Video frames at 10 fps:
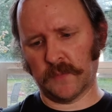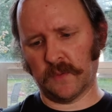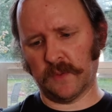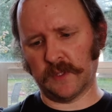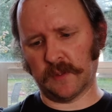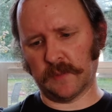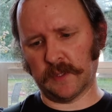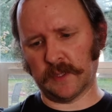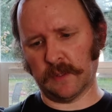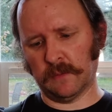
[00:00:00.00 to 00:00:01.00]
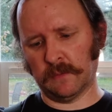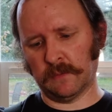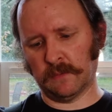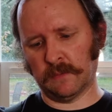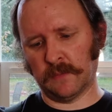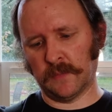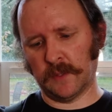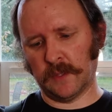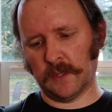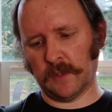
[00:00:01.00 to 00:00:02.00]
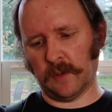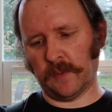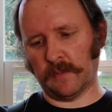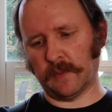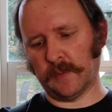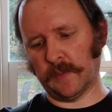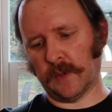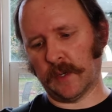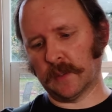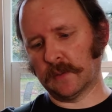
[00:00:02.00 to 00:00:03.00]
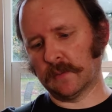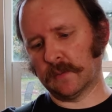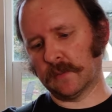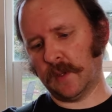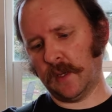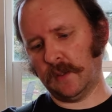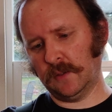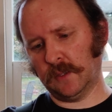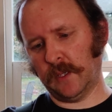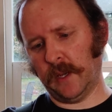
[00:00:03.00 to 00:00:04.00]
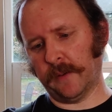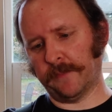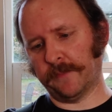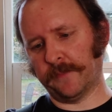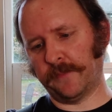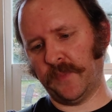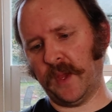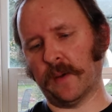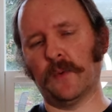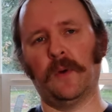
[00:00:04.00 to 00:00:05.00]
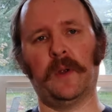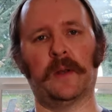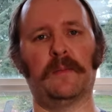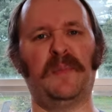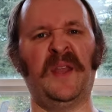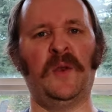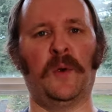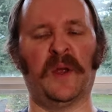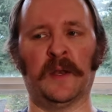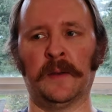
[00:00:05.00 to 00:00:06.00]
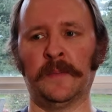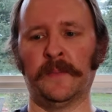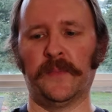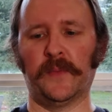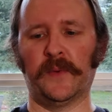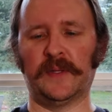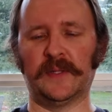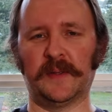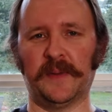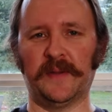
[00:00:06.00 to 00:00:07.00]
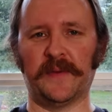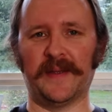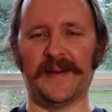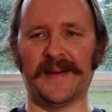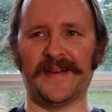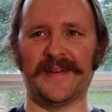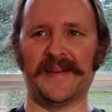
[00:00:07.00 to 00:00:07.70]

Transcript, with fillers: Reasonably so. Though I'm probably wrong. I usually am. Yeah, Oregon. Bend, Oregon. Which is a bit of a